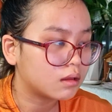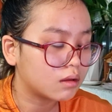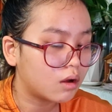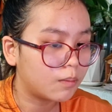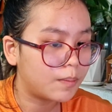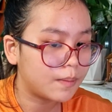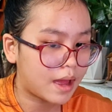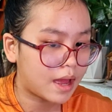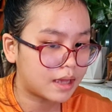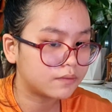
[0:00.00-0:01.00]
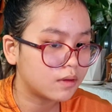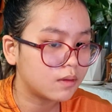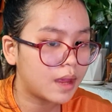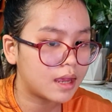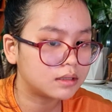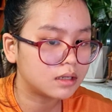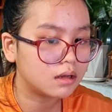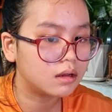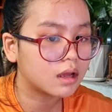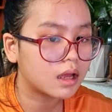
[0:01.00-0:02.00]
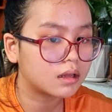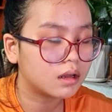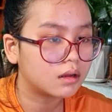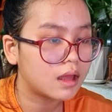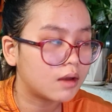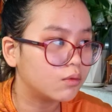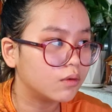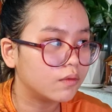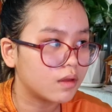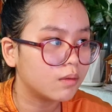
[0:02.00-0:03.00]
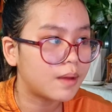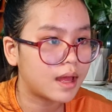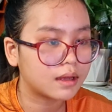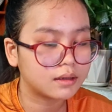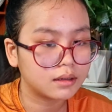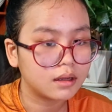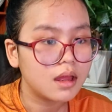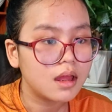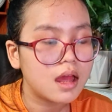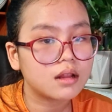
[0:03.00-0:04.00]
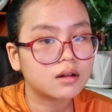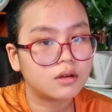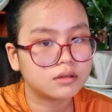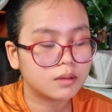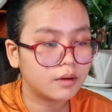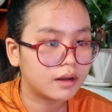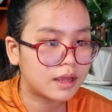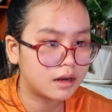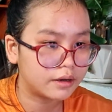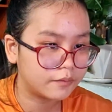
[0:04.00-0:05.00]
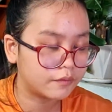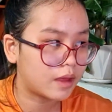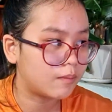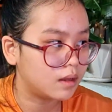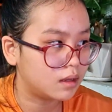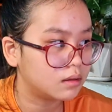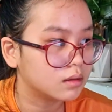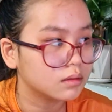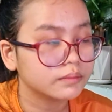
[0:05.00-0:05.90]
open past few pages and look at and review back and then close the book later in 5 minutes.